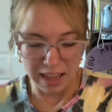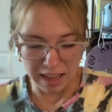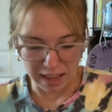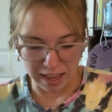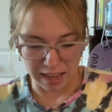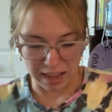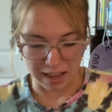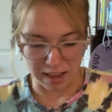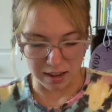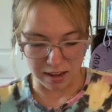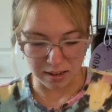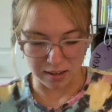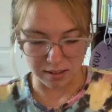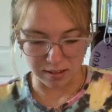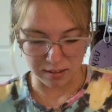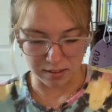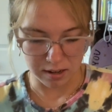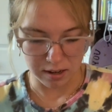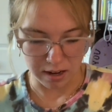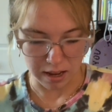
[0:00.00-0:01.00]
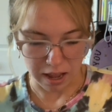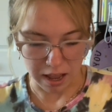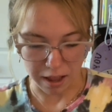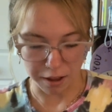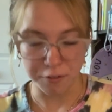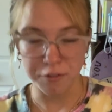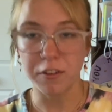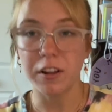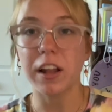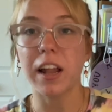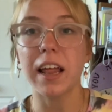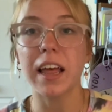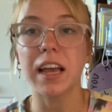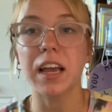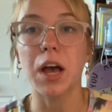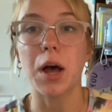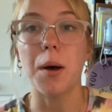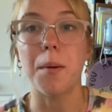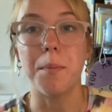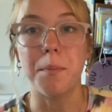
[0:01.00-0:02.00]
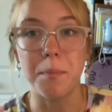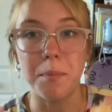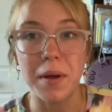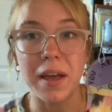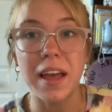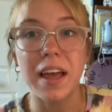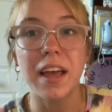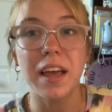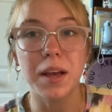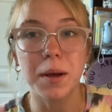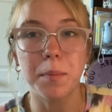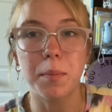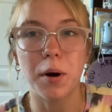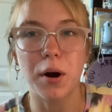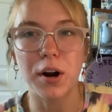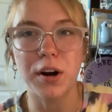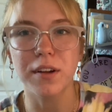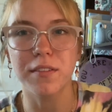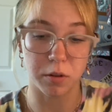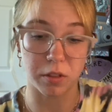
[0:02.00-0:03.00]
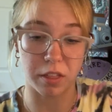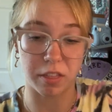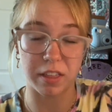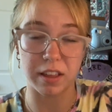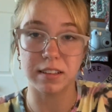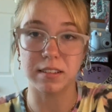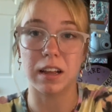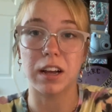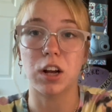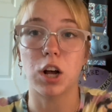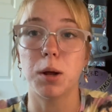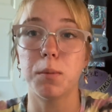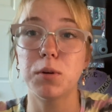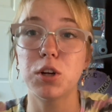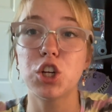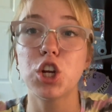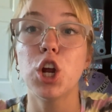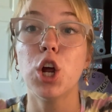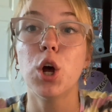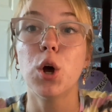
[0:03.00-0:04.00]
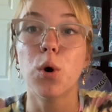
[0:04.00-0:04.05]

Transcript: And I feel like a big part of the things I accomplished